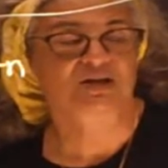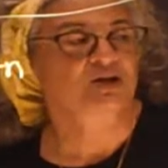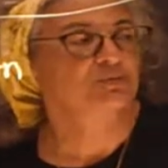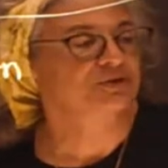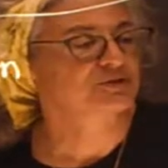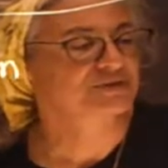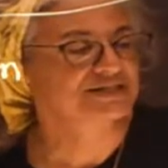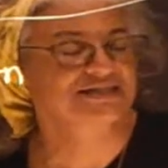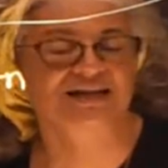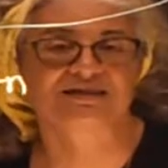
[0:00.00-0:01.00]
But there was
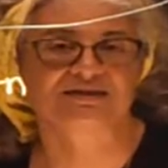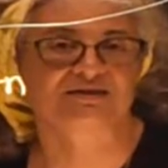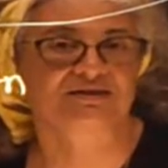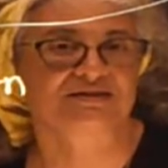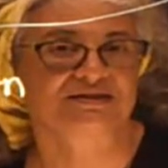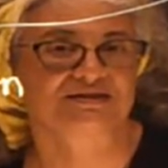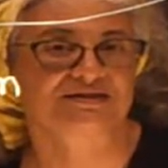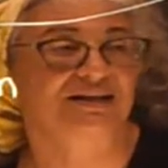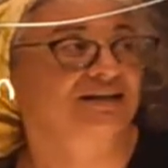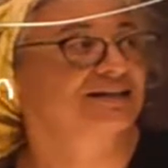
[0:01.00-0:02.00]
nothing on this
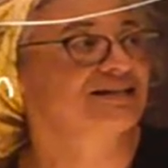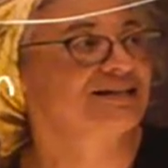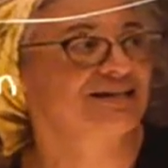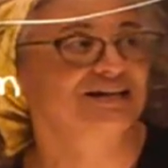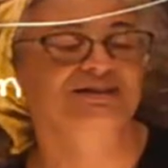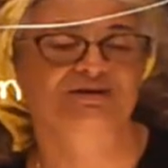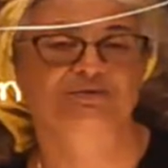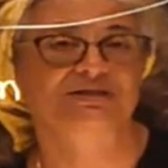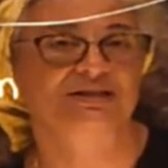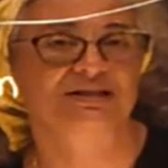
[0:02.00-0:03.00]
side. Nothing was
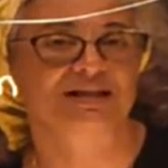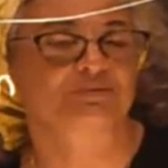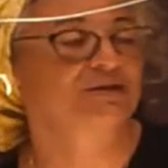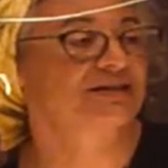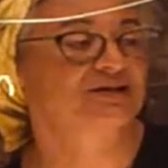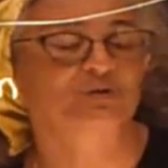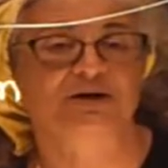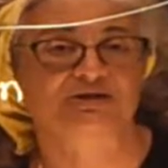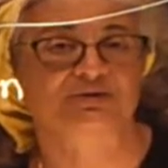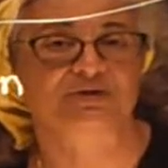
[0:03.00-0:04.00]
going to get me that
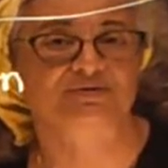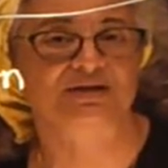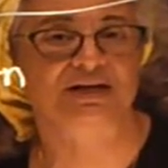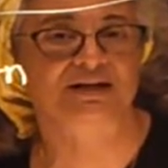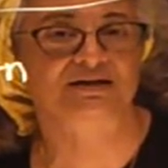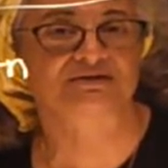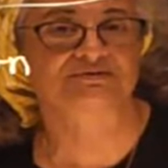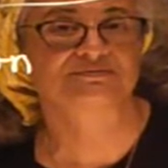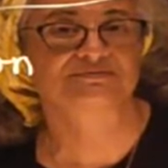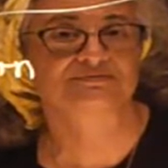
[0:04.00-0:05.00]
quadrant 3 angle.
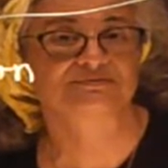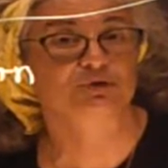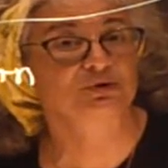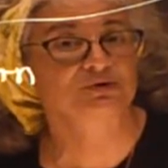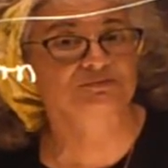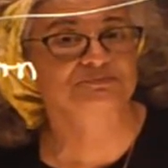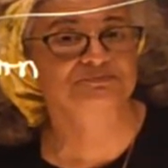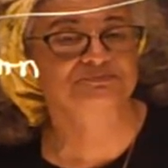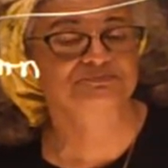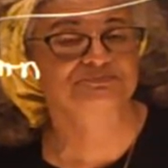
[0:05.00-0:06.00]
Cool?
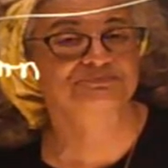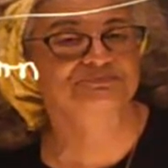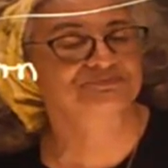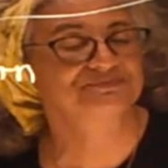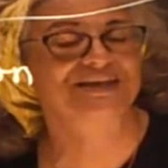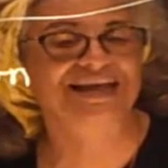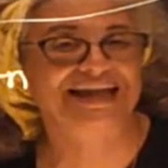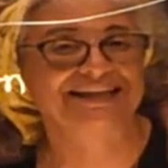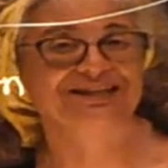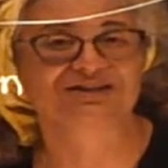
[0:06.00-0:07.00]

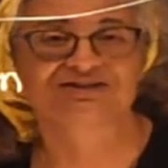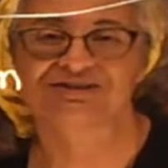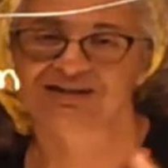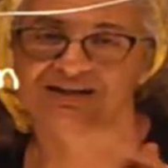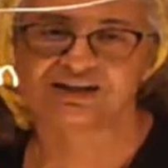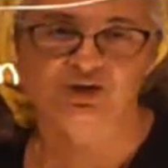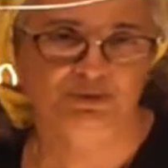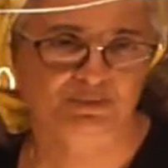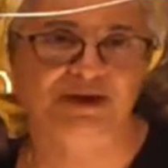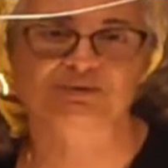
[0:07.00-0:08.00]
Hang in there. I'll be
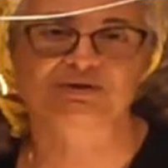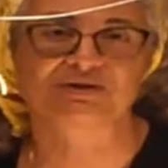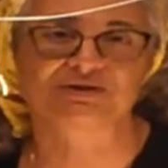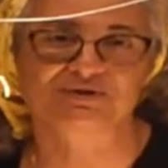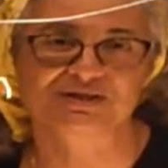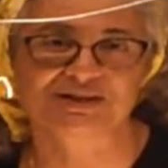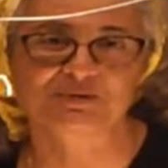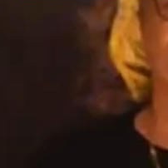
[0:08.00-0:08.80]
back with another example.